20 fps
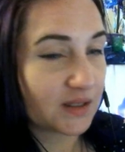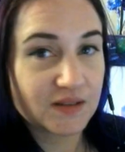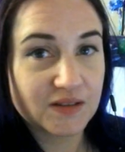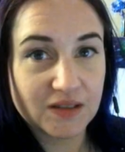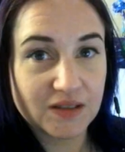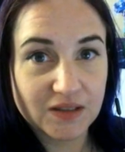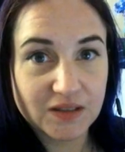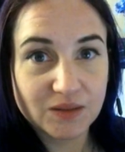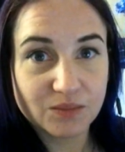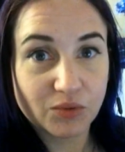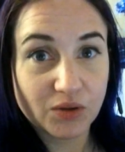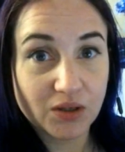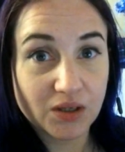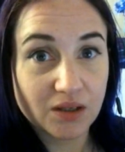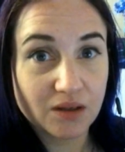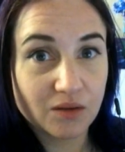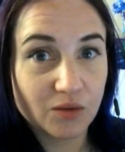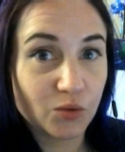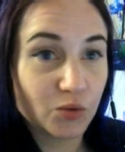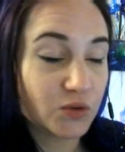like say
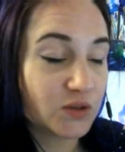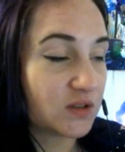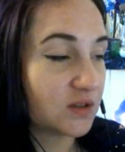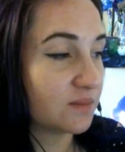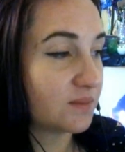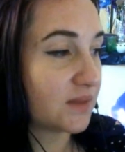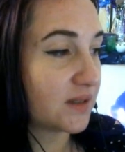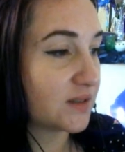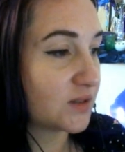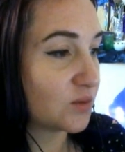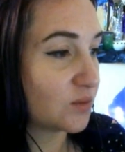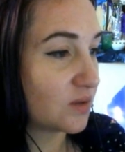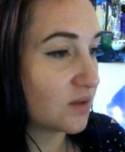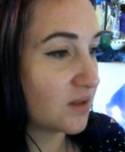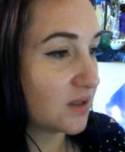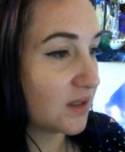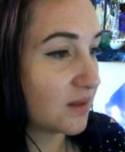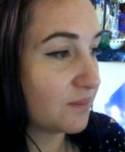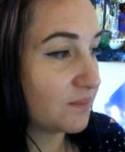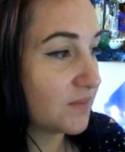spring, autumn, that
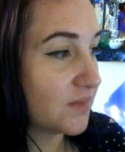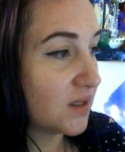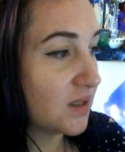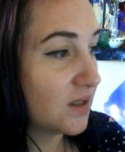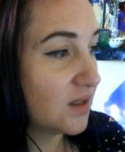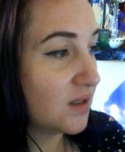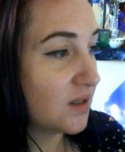sort of thing.